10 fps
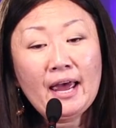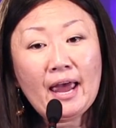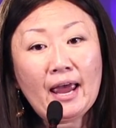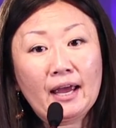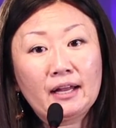
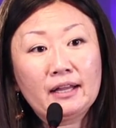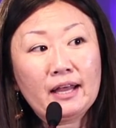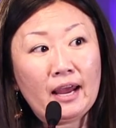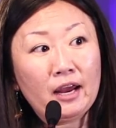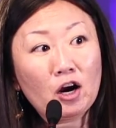and
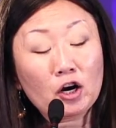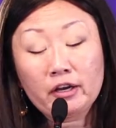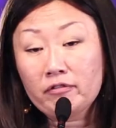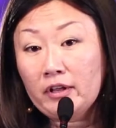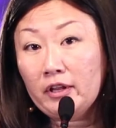they are
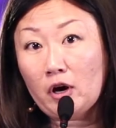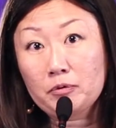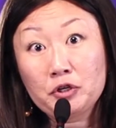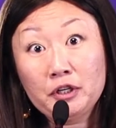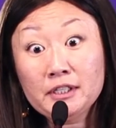given the
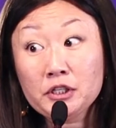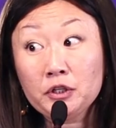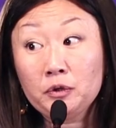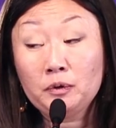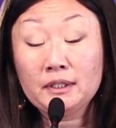opportunity
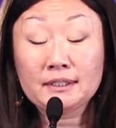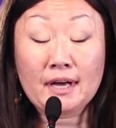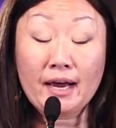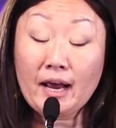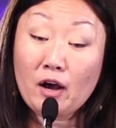to
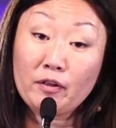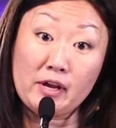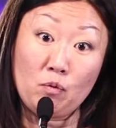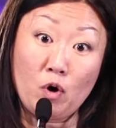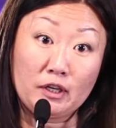decide how they
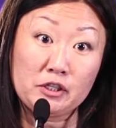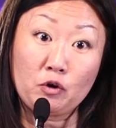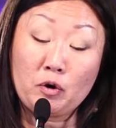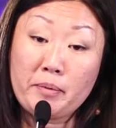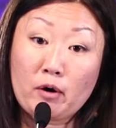want to
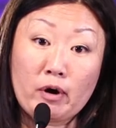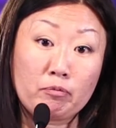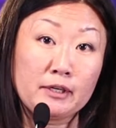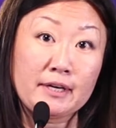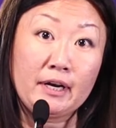go about
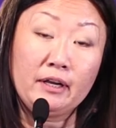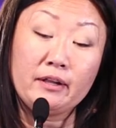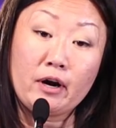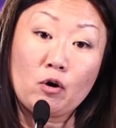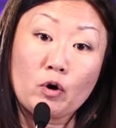representing
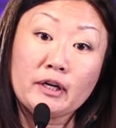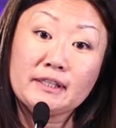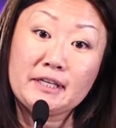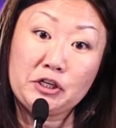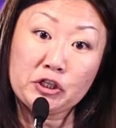their
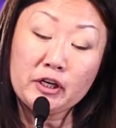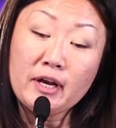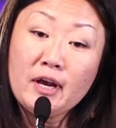organization.